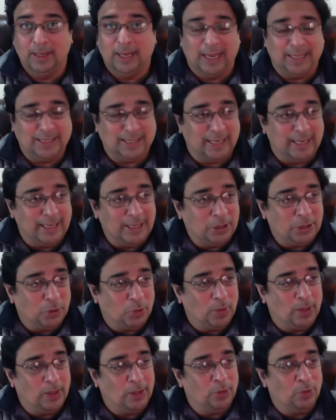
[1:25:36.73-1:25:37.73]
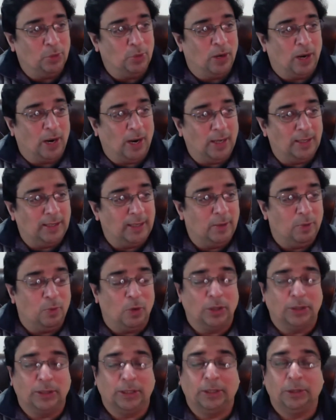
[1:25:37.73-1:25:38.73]
As an introvert who hardly
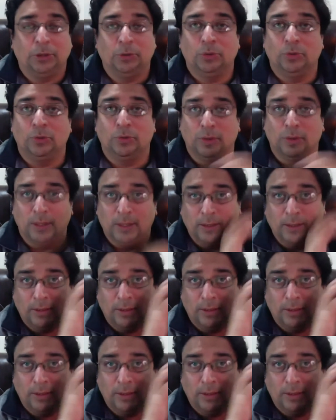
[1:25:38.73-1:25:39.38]
wanted to,